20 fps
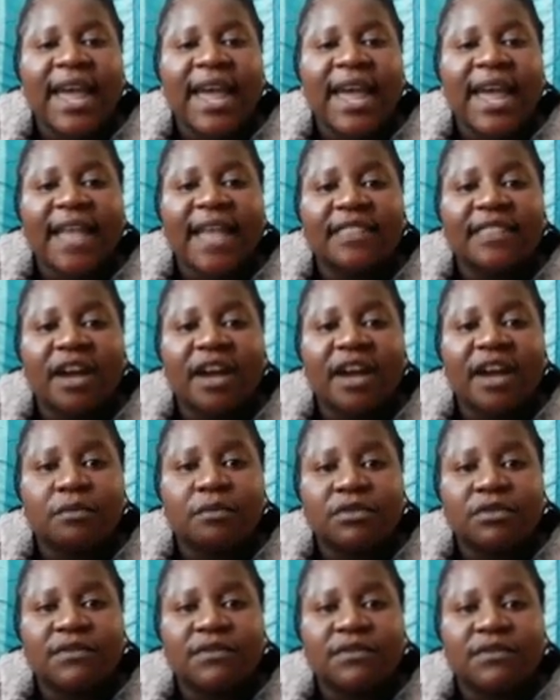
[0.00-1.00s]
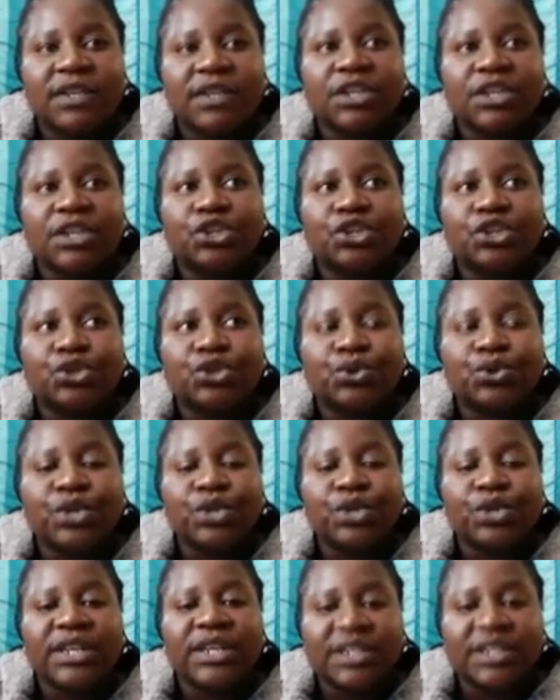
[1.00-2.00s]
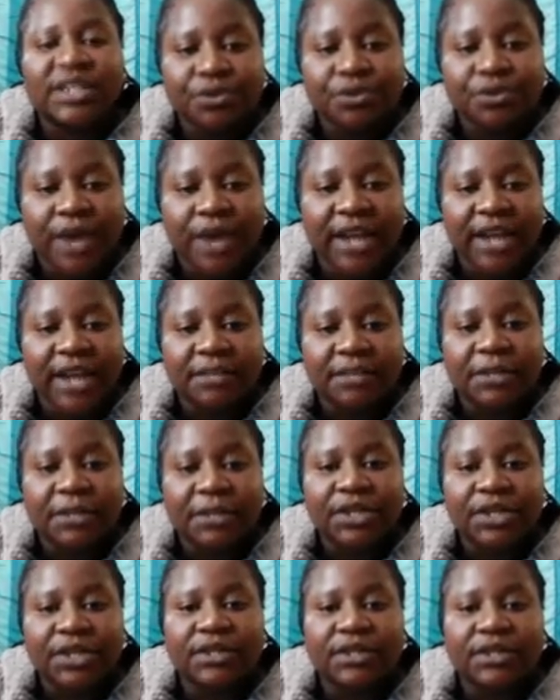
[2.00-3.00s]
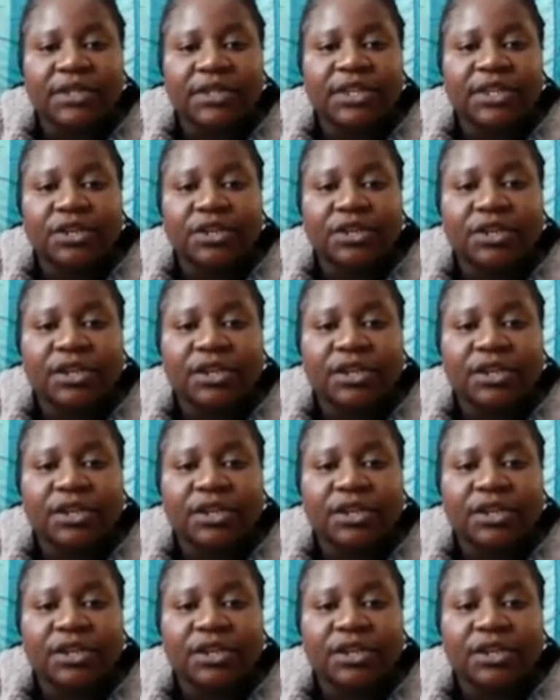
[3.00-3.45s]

and the atmosphere to interact, because it